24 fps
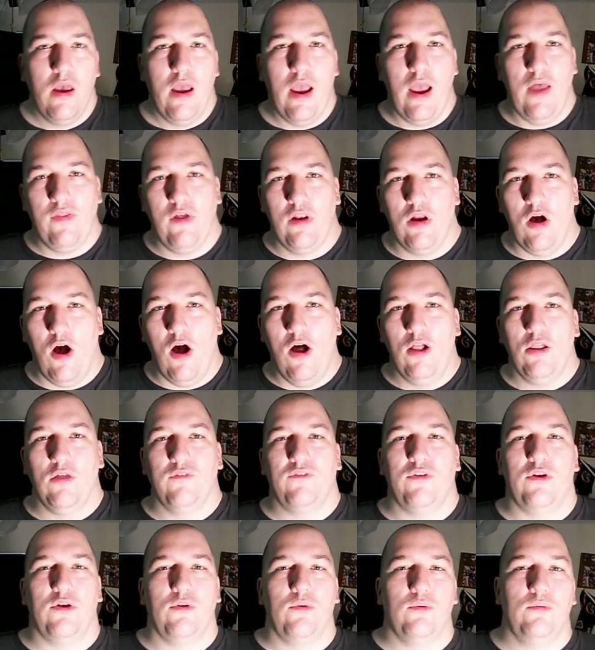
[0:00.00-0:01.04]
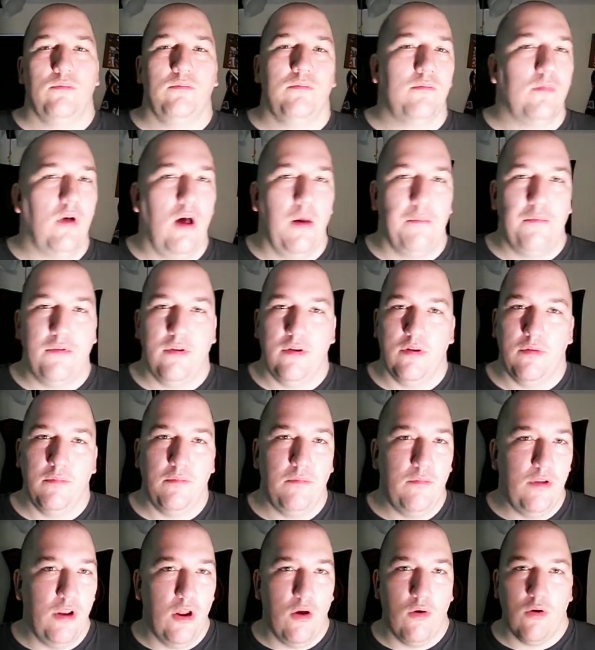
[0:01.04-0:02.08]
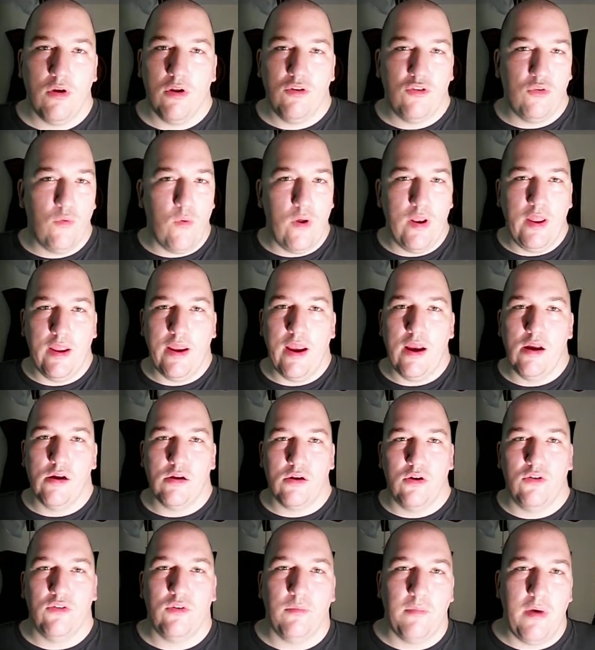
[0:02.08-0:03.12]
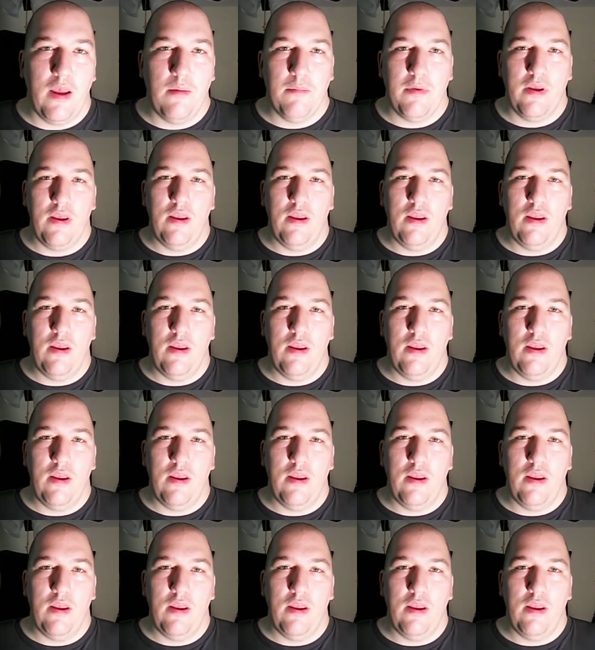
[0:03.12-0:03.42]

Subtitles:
and then all of you, up to, you know, a good 20 characters it might